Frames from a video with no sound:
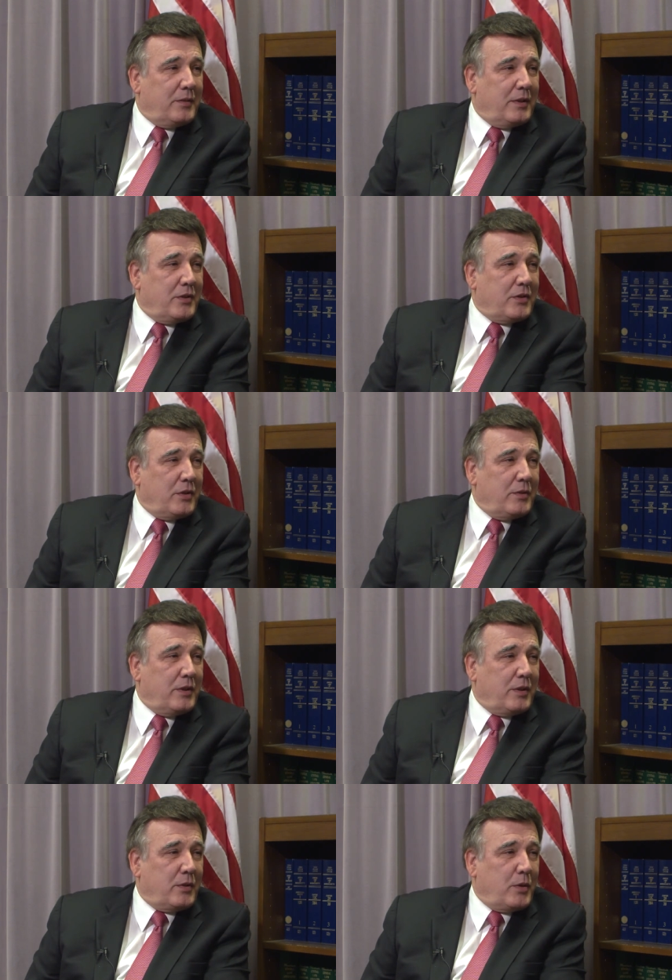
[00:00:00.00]
it's always
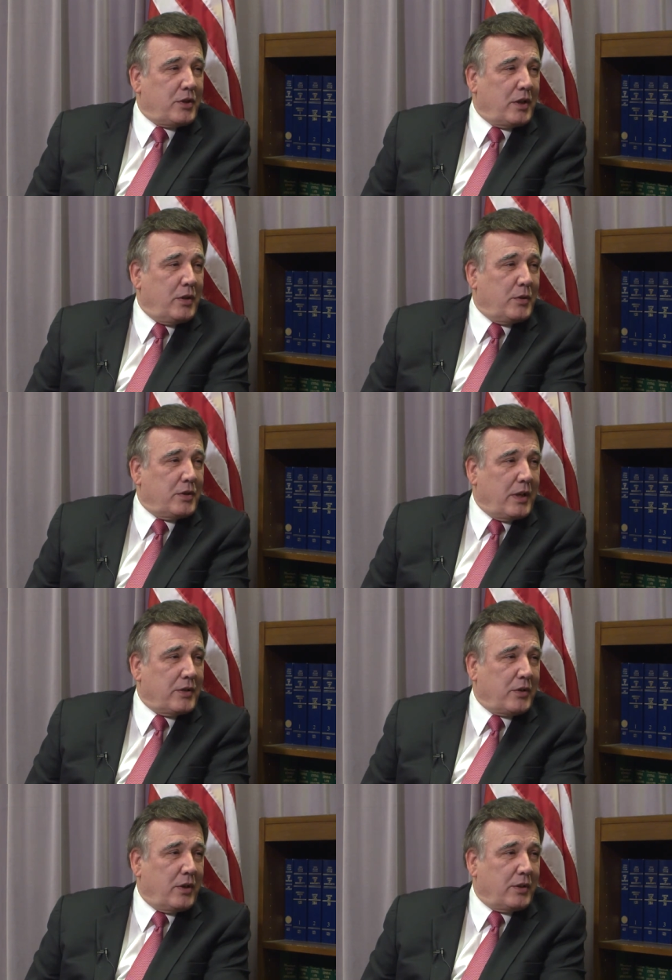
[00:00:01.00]
a question I always
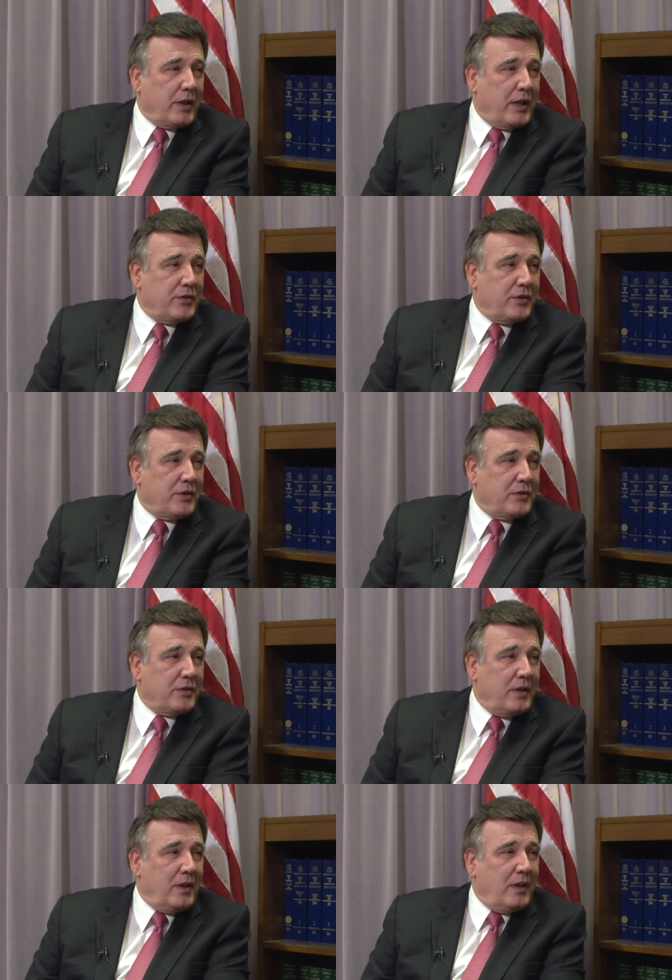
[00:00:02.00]
ask all the guests is
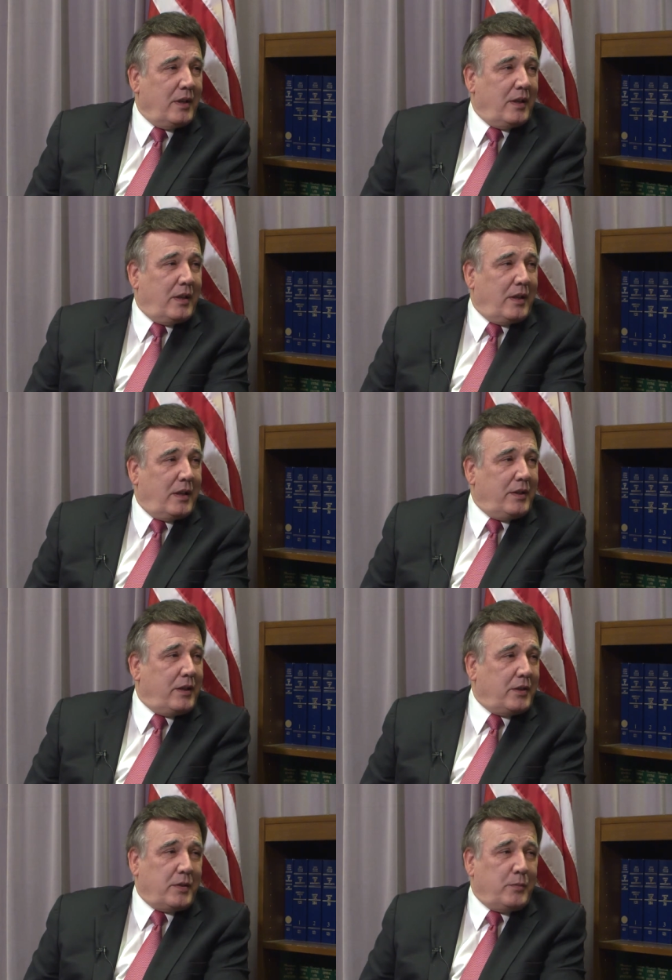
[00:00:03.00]
how you
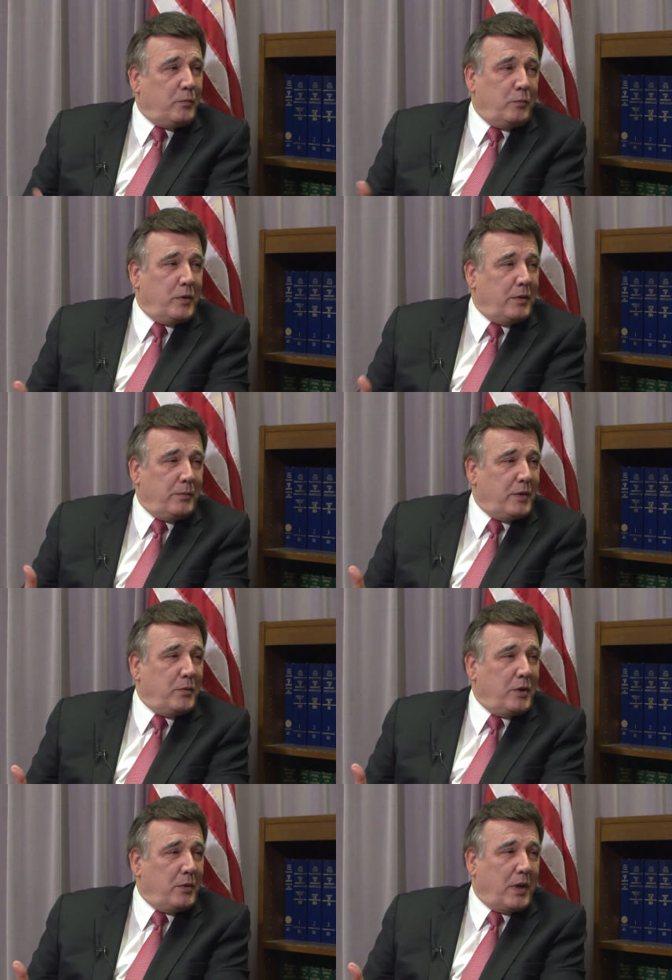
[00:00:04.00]
got to be
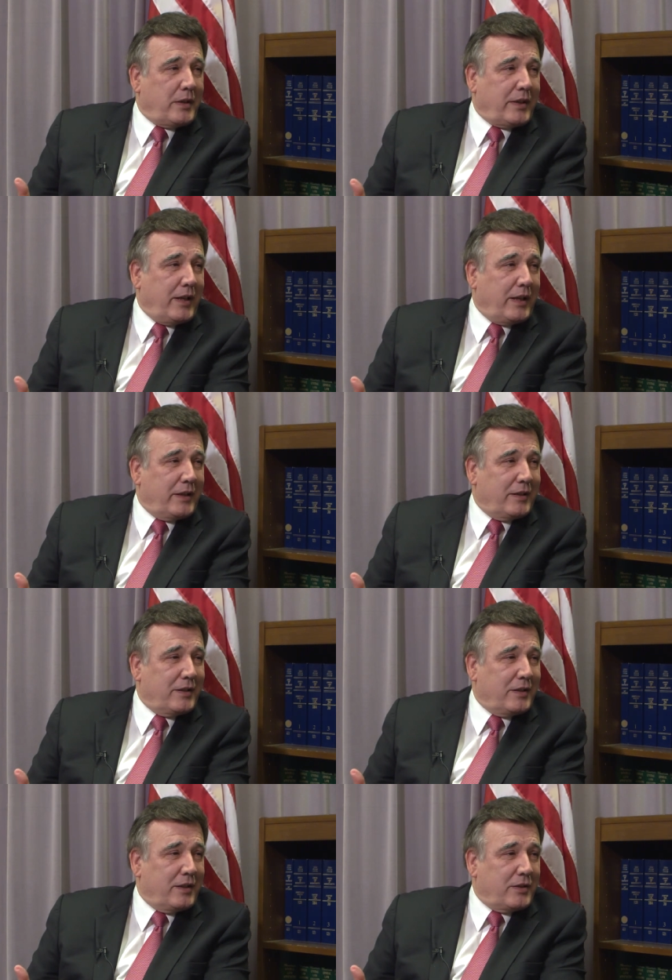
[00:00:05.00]
where you are today
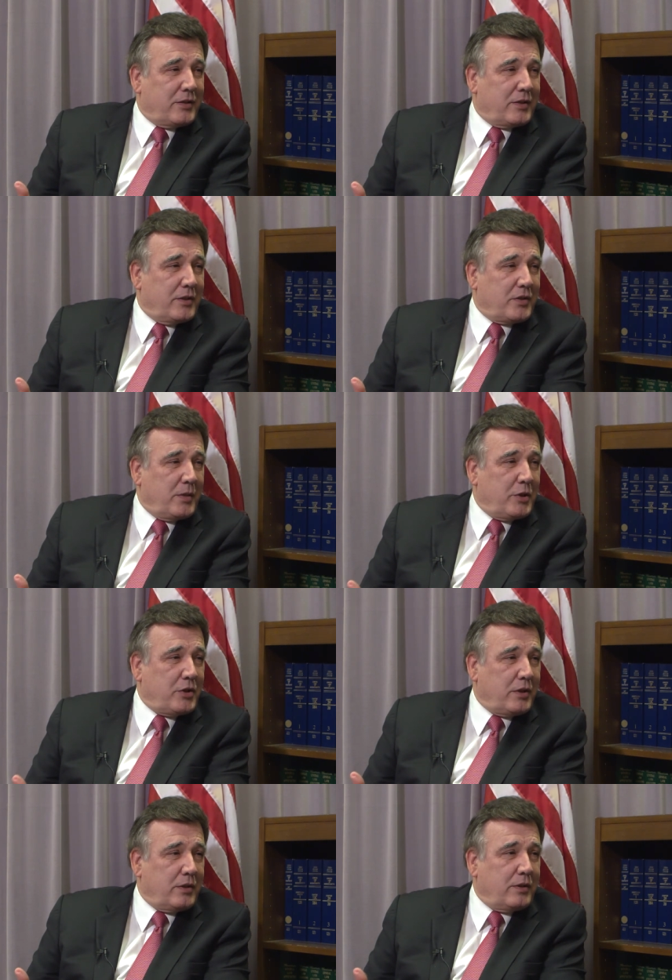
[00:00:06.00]
as
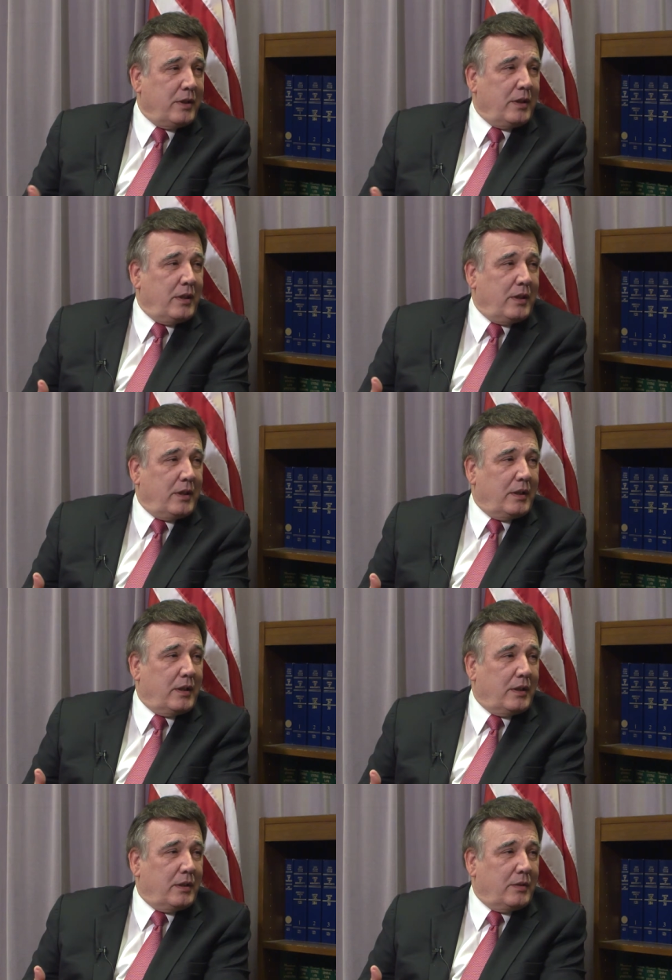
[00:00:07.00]
commissioner.
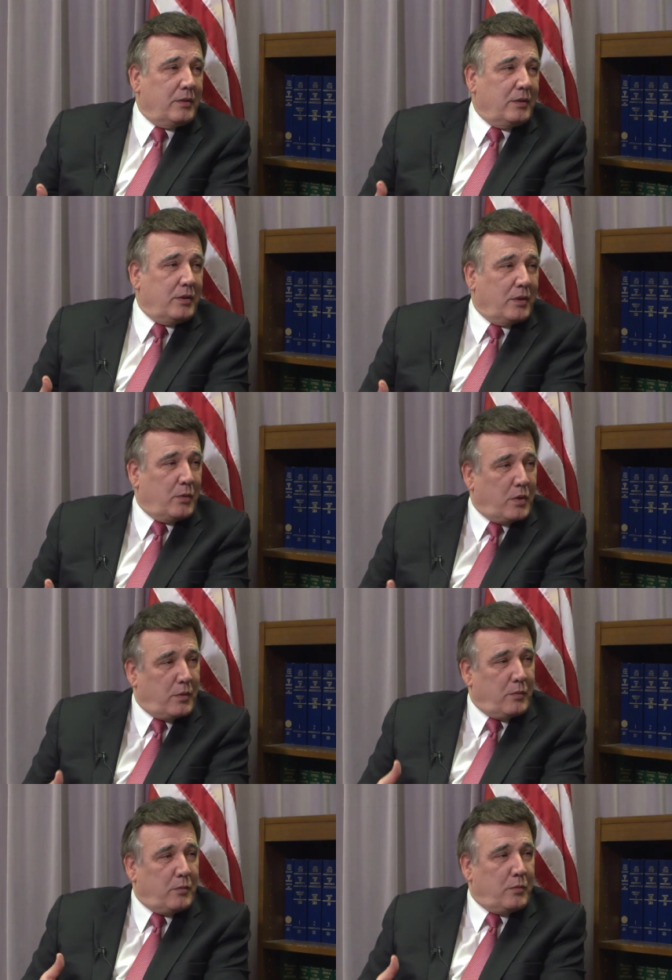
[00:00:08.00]
You know,
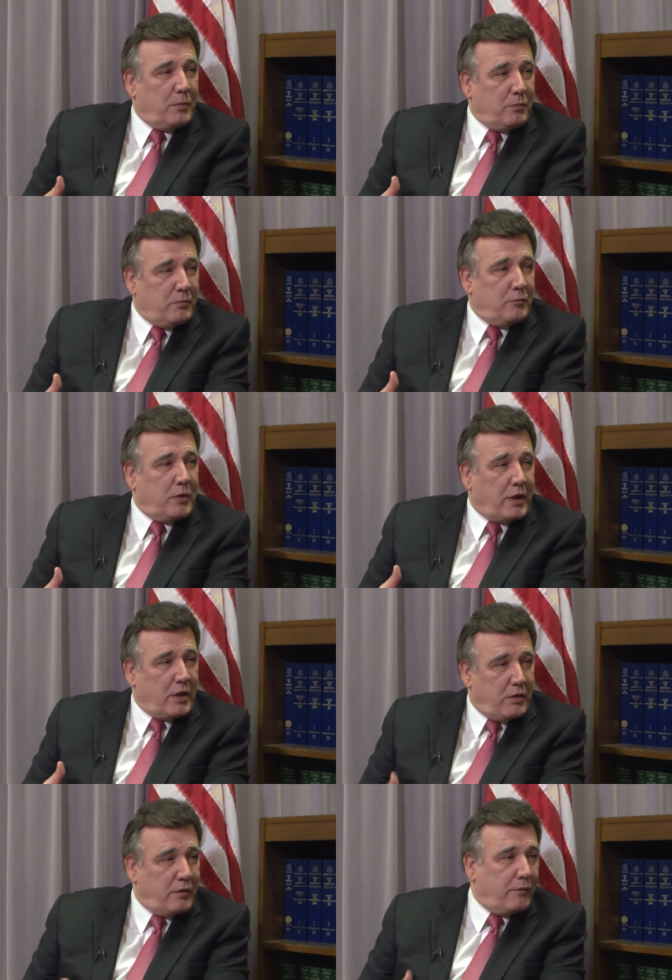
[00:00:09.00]
what
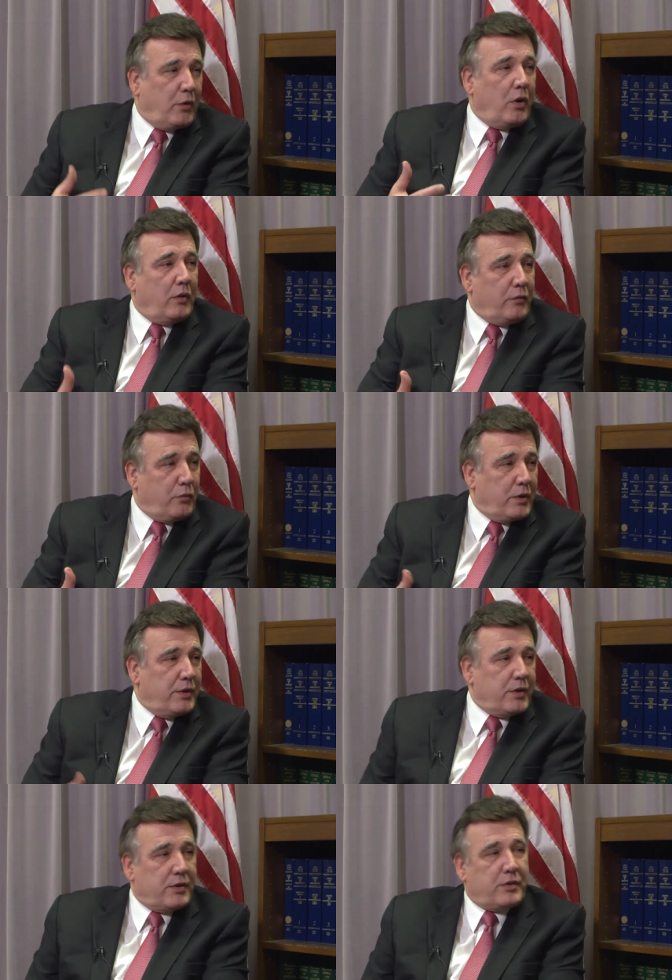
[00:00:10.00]
got you involved with
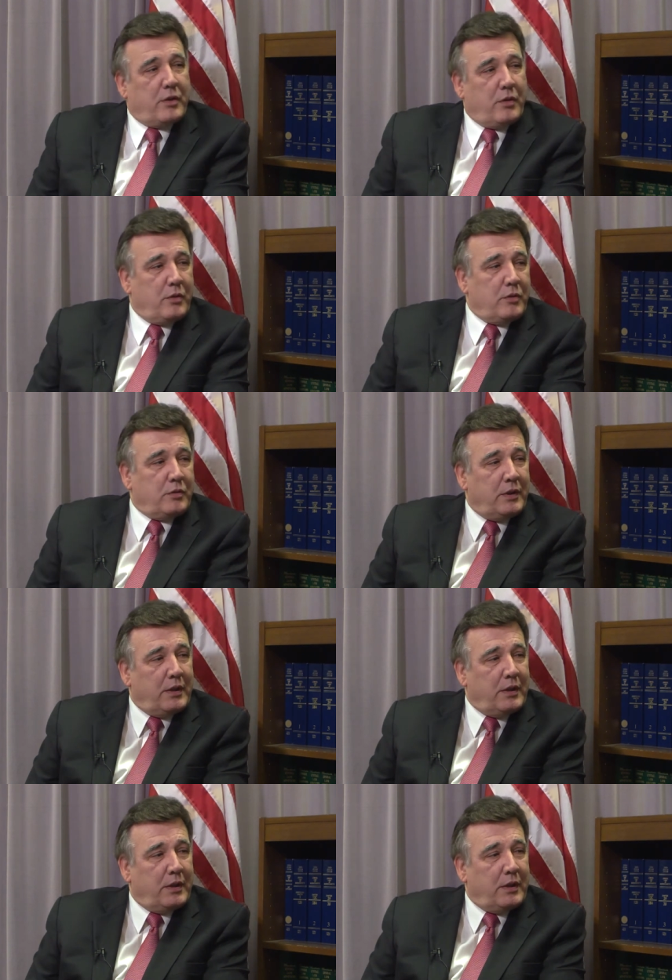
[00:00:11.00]
this whole